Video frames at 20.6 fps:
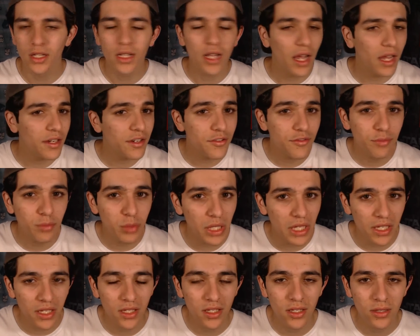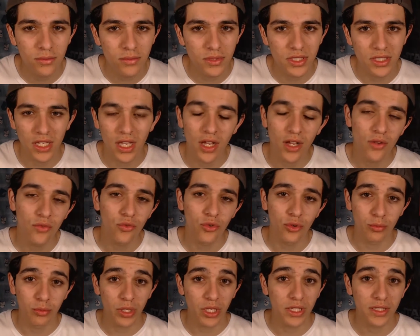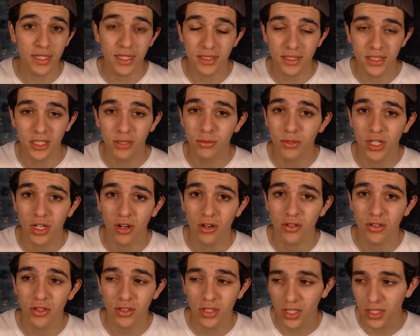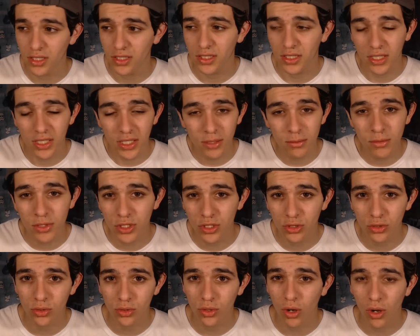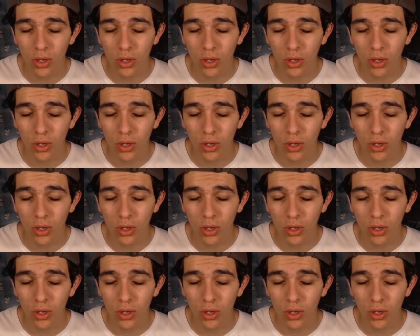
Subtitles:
kind of playing himself or playing that same character that he seems to